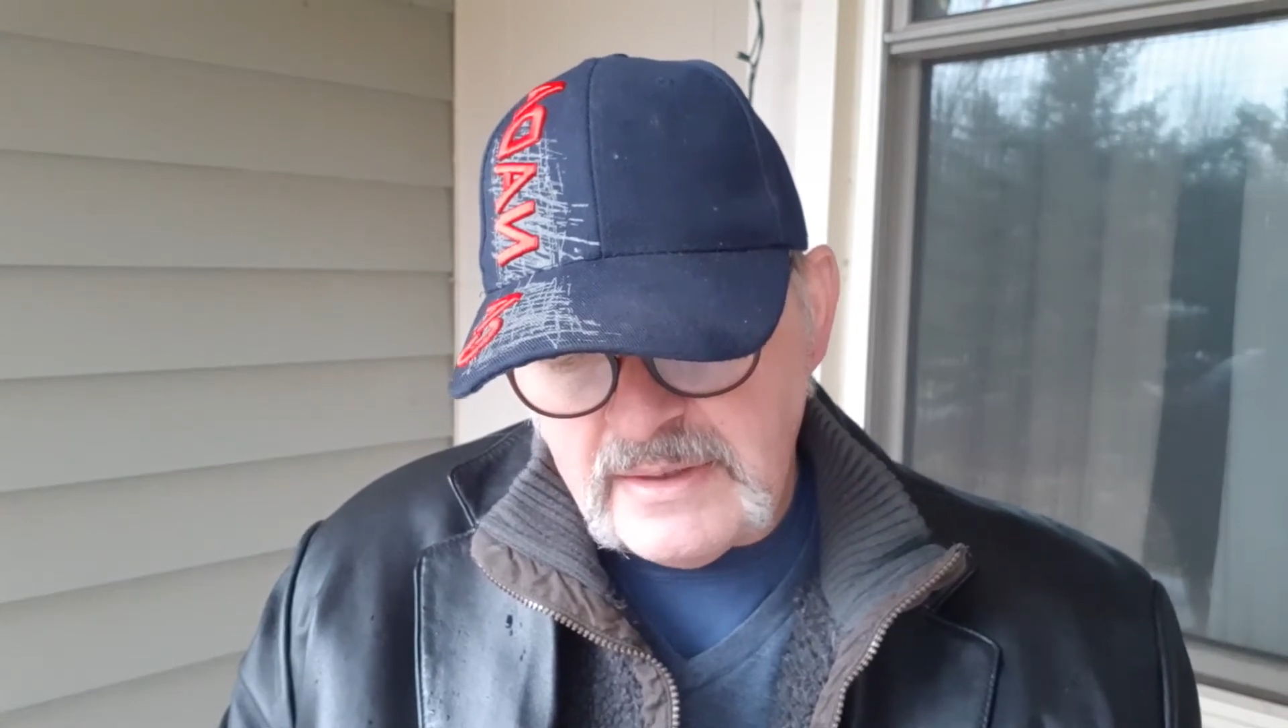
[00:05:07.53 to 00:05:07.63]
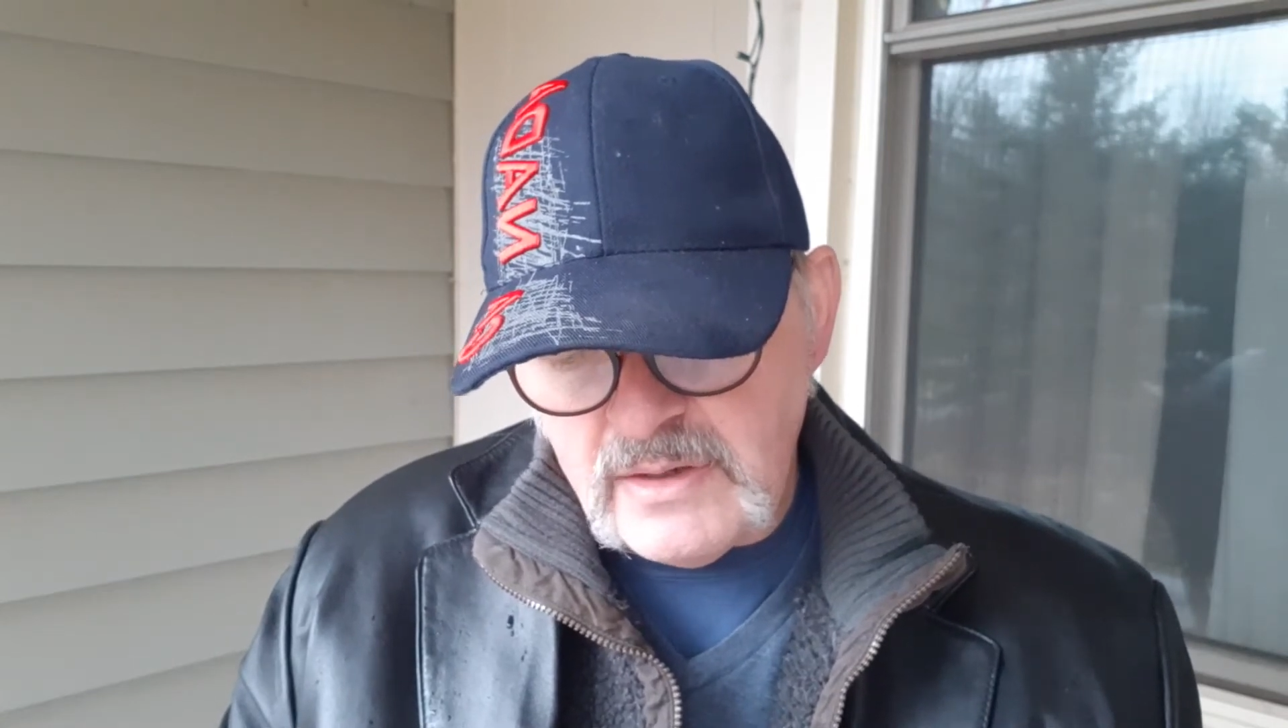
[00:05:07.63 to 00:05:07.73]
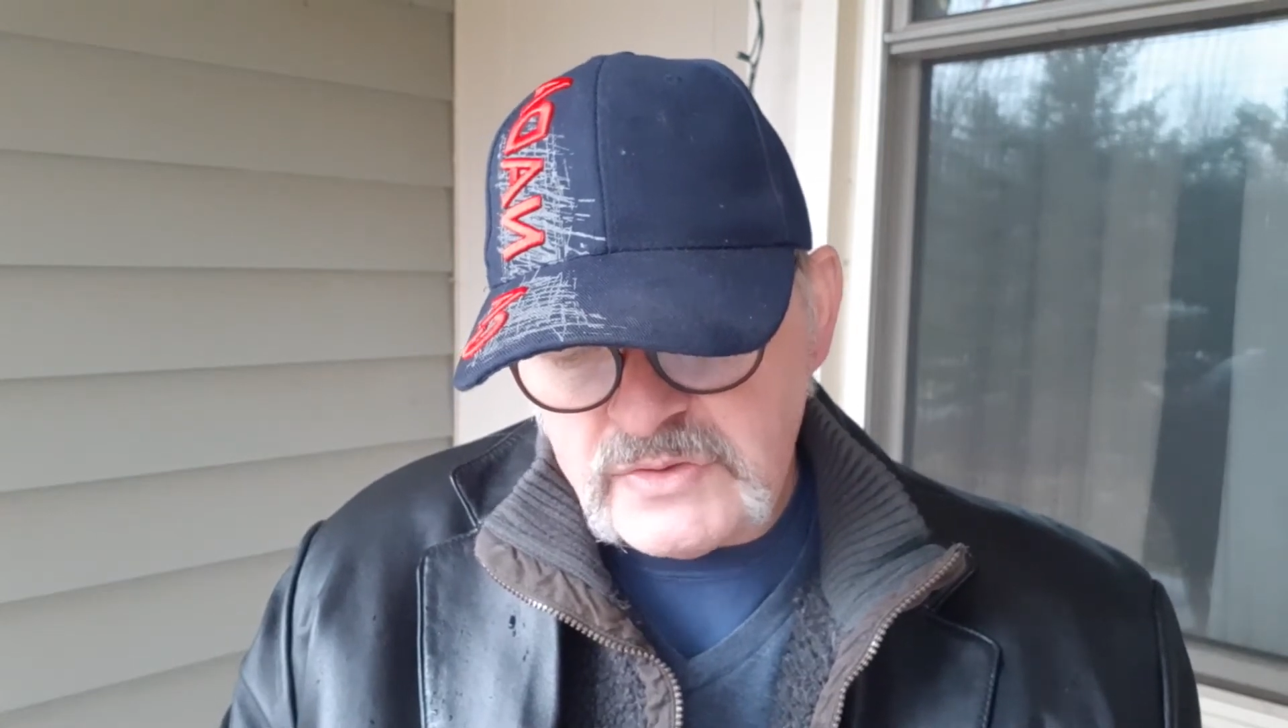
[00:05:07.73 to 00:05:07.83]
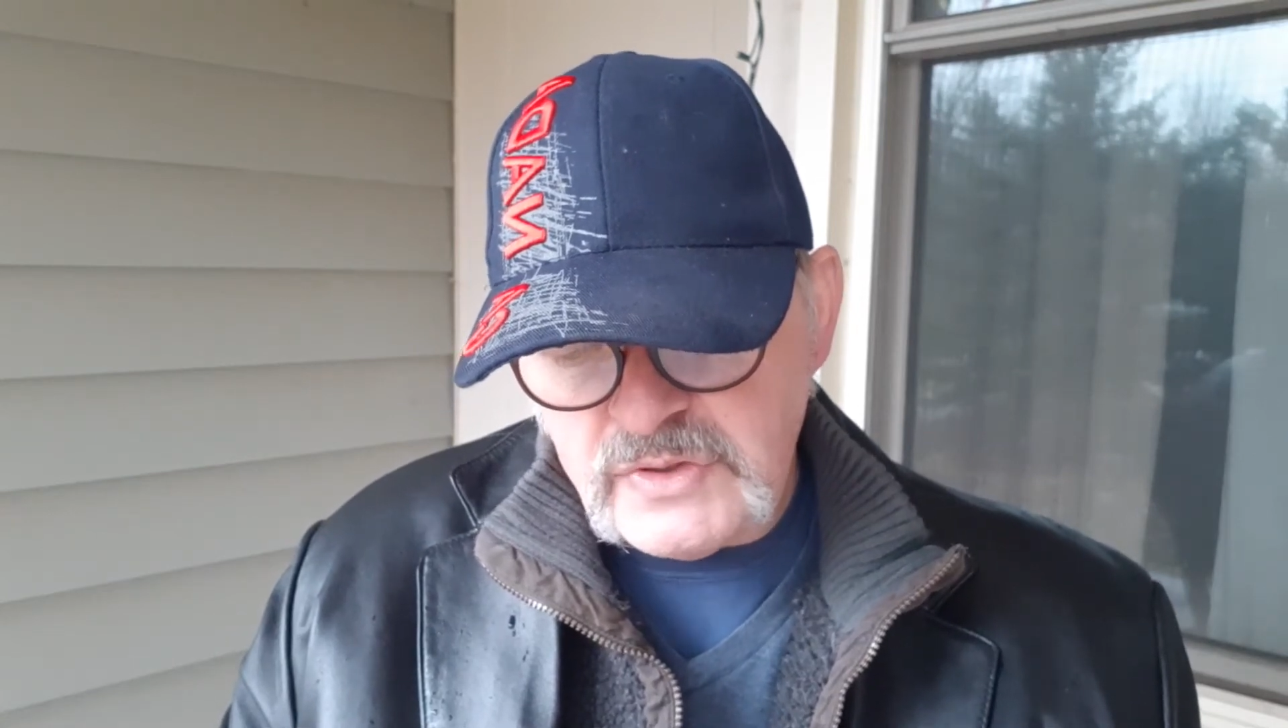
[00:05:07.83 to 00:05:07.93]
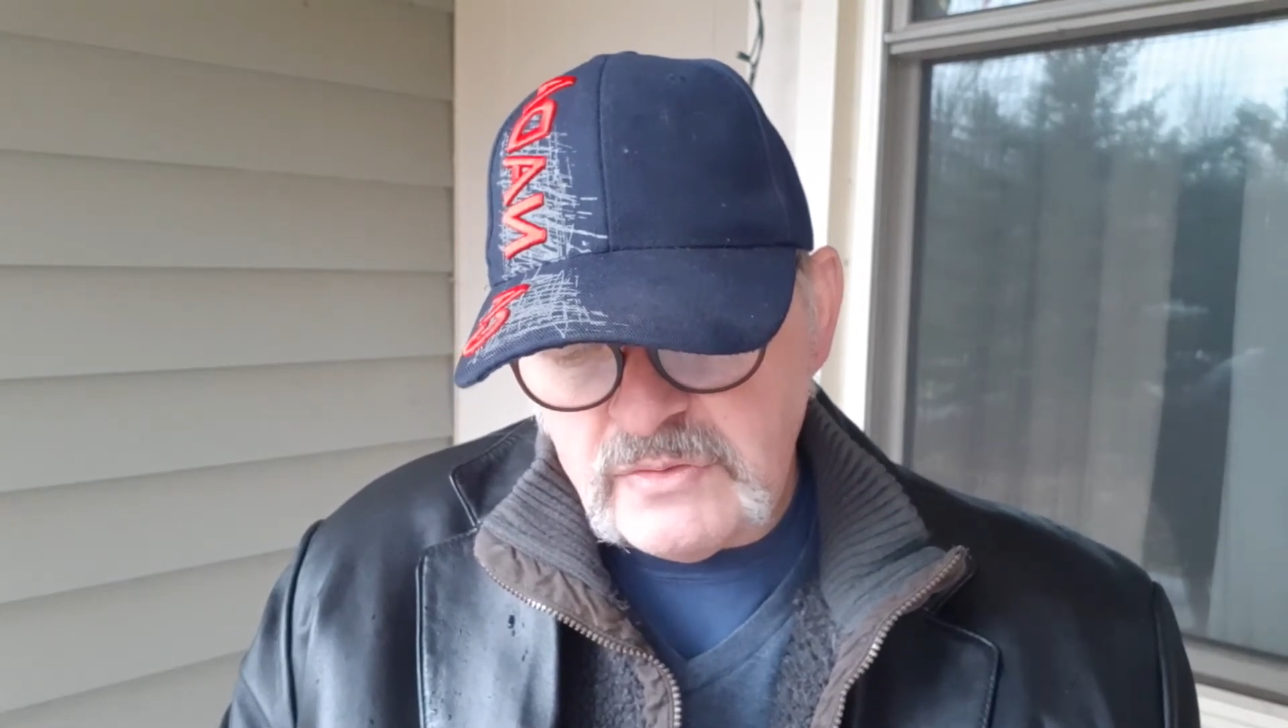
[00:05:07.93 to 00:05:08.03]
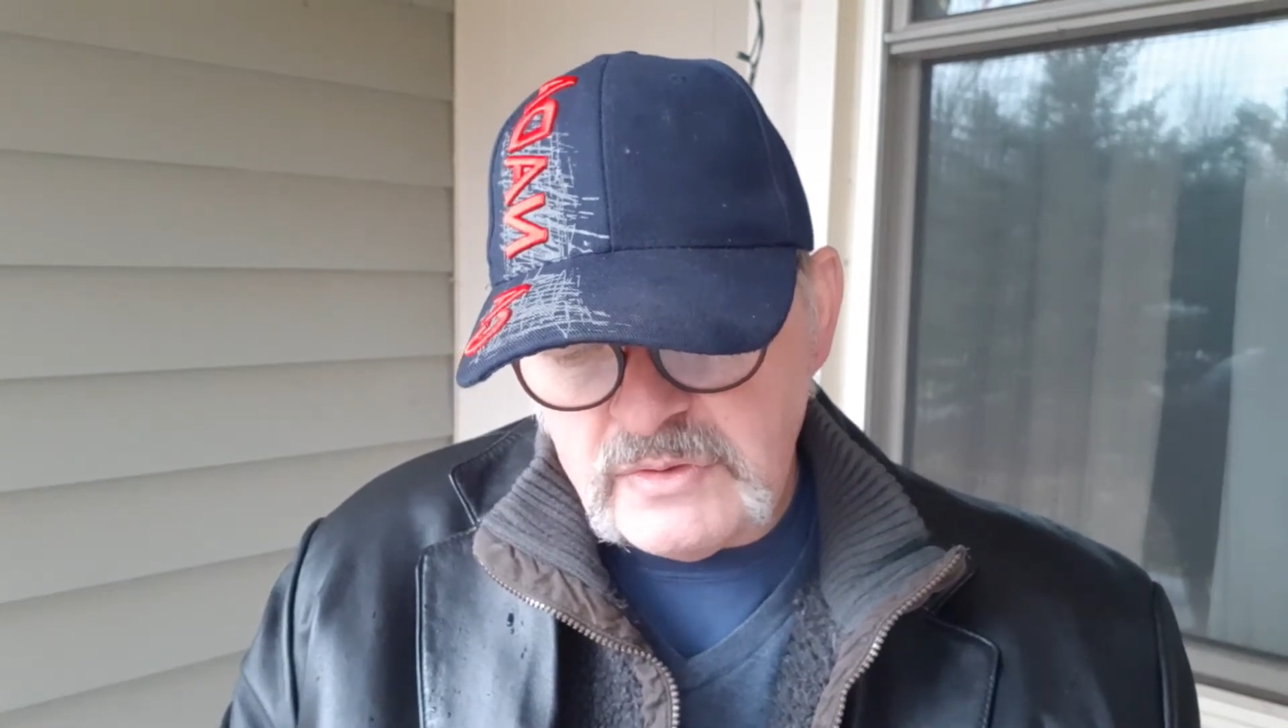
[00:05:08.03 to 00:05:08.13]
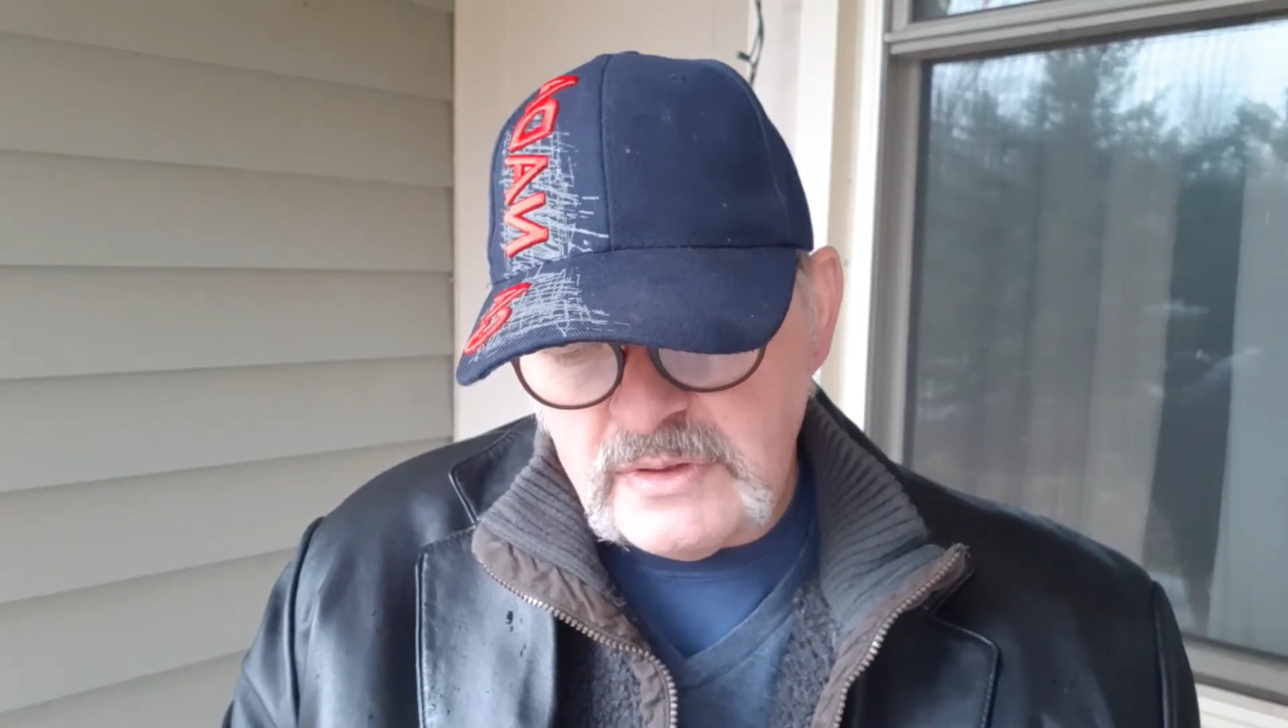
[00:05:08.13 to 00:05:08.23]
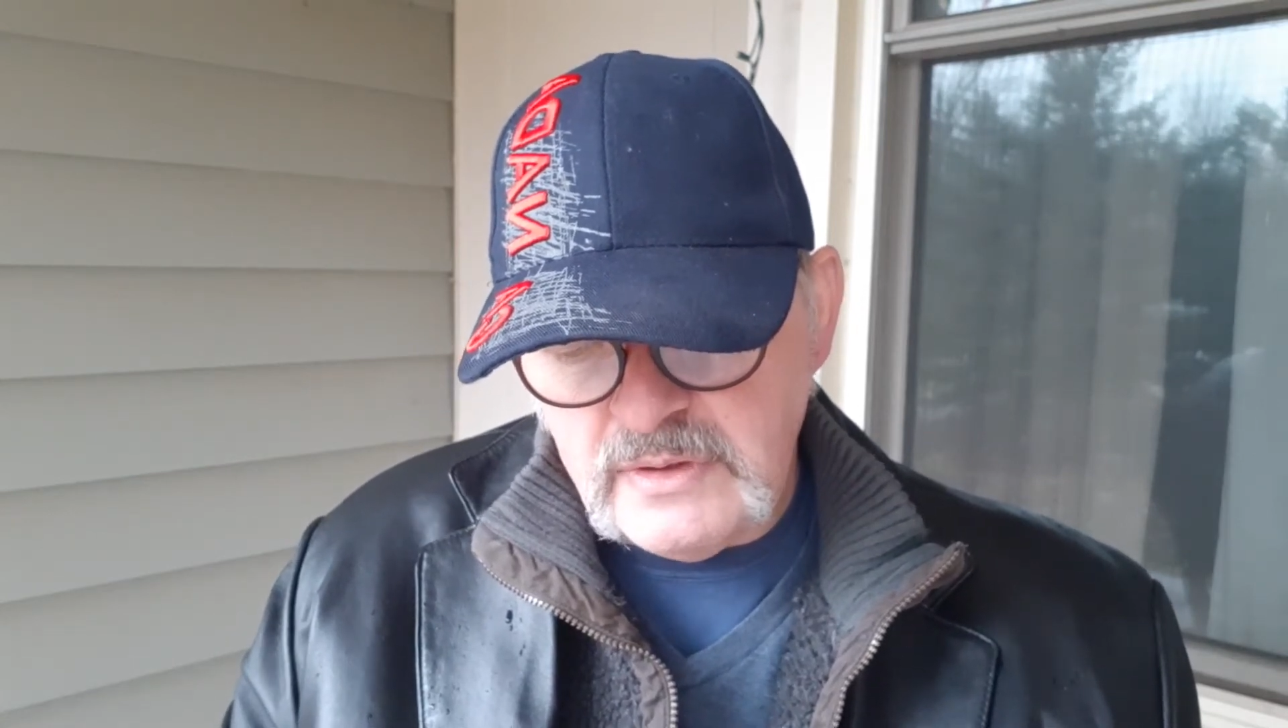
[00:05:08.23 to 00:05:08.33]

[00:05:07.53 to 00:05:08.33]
also